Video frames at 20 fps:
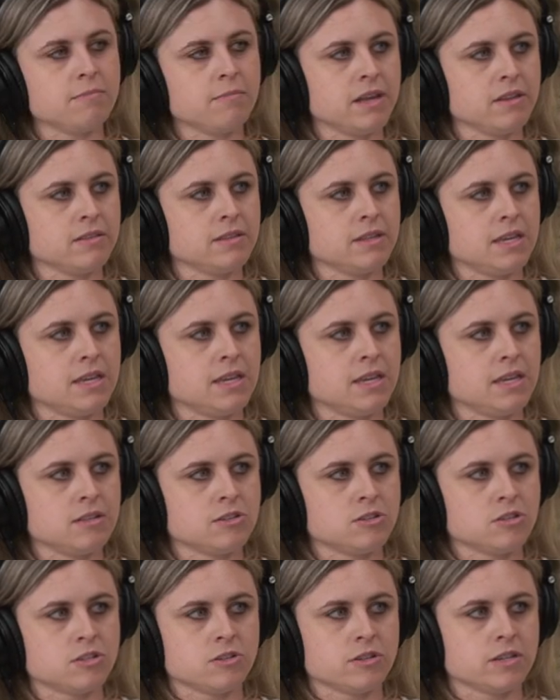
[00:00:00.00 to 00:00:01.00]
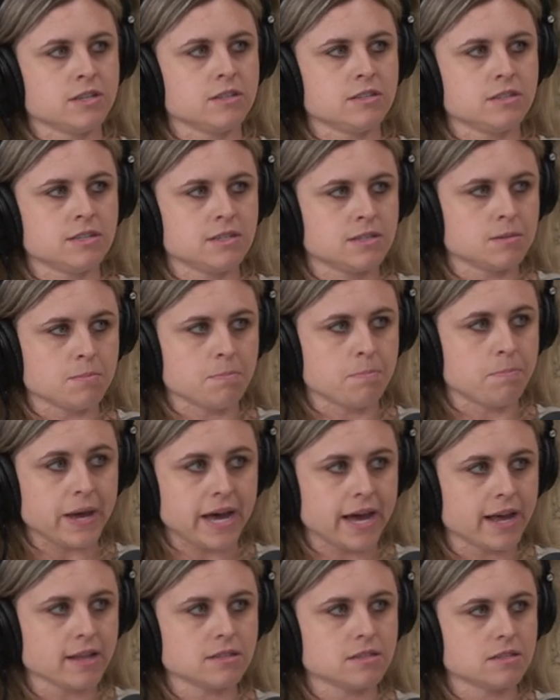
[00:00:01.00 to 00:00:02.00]
melt in the heat just so I can see some
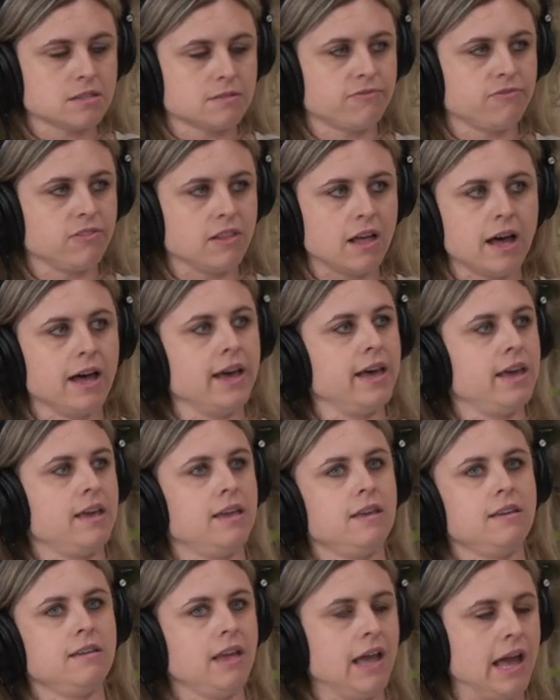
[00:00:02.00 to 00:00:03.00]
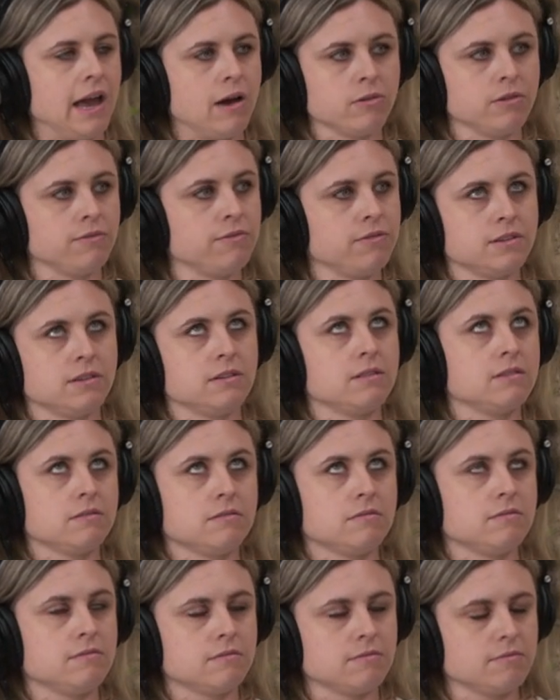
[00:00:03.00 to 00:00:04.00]
bats fly out of the
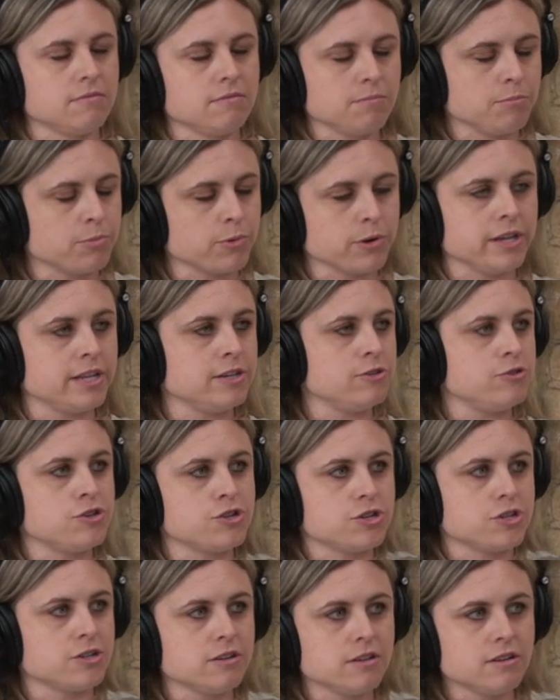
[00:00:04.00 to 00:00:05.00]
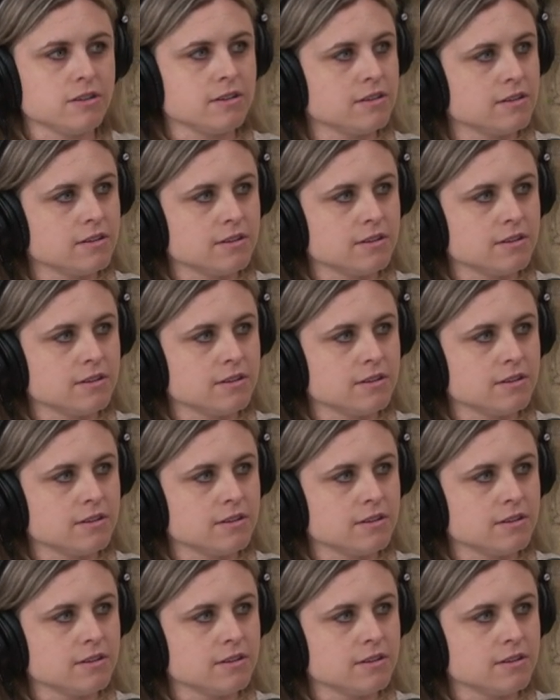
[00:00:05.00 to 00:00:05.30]
bridge? Yeah, it's